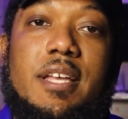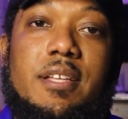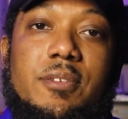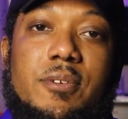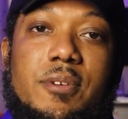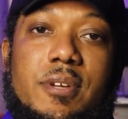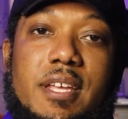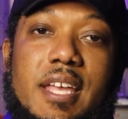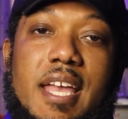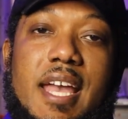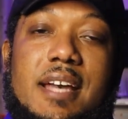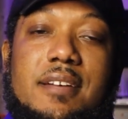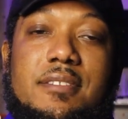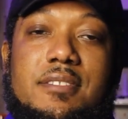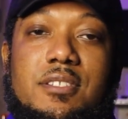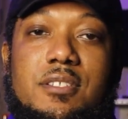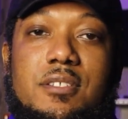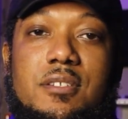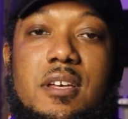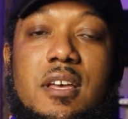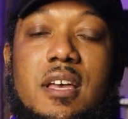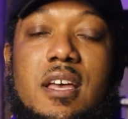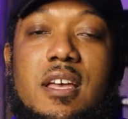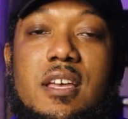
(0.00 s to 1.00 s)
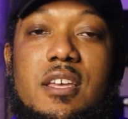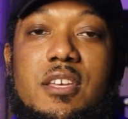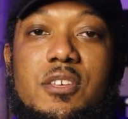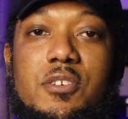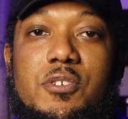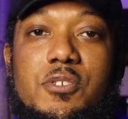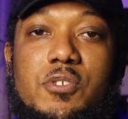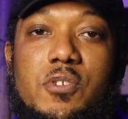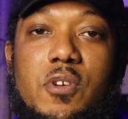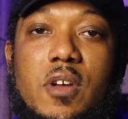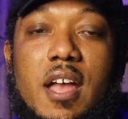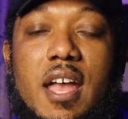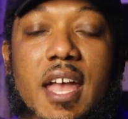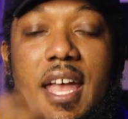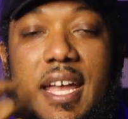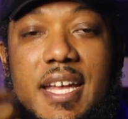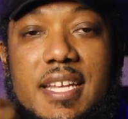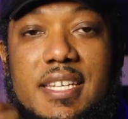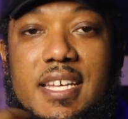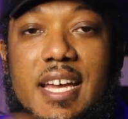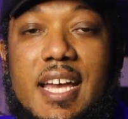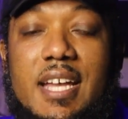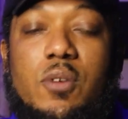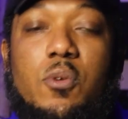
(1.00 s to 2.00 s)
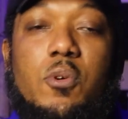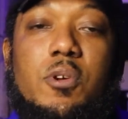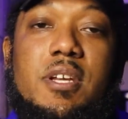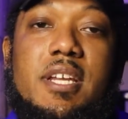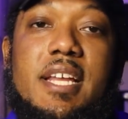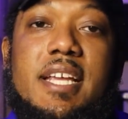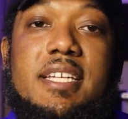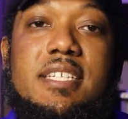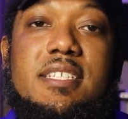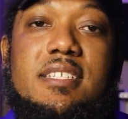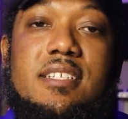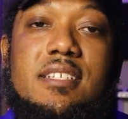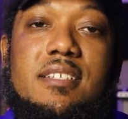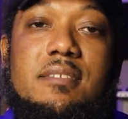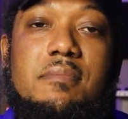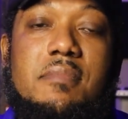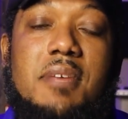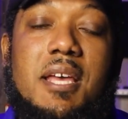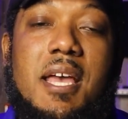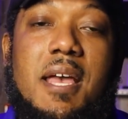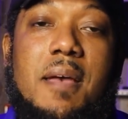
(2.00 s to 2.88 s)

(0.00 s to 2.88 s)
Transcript: learning how to use your hand-eye coordination,